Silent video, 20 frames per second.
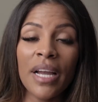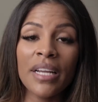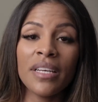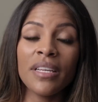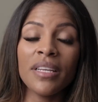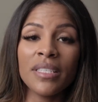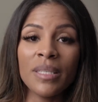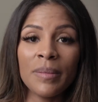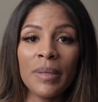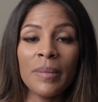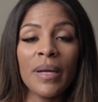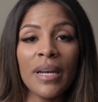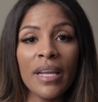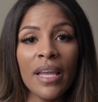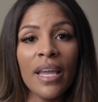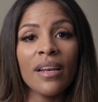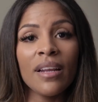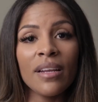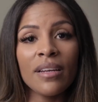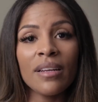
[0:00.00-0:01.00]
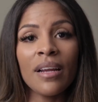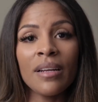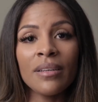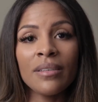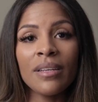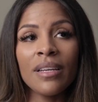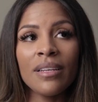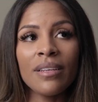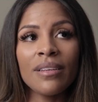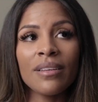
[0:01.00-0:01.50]
I need to be medicated.
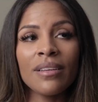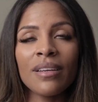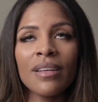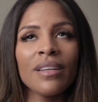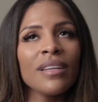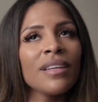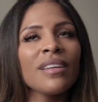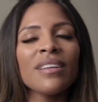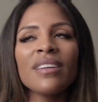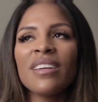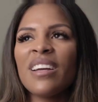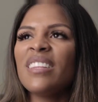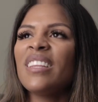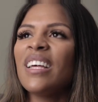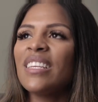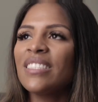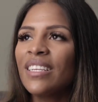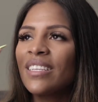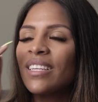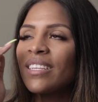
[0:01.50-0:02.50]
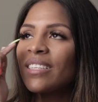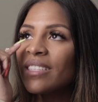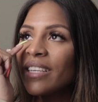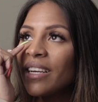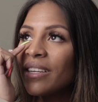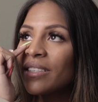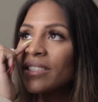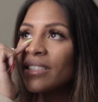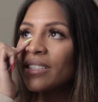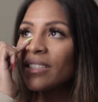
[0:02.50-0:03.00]
God, that sentence
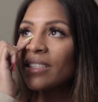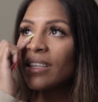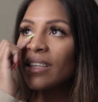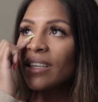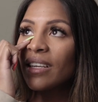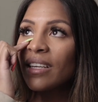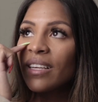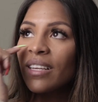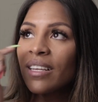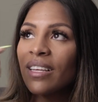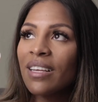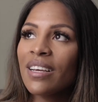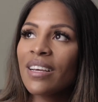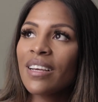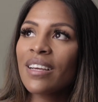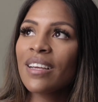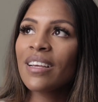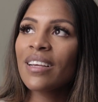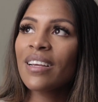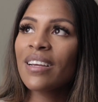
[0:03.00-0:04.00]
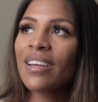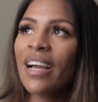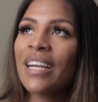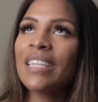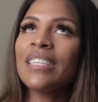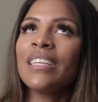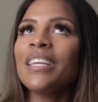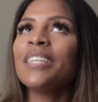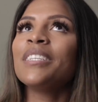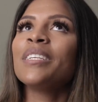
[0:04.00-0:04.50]
sounds,
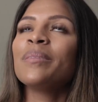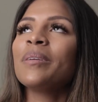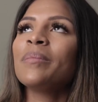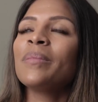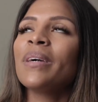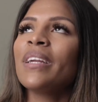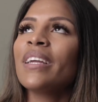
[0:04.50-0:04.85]
I need to be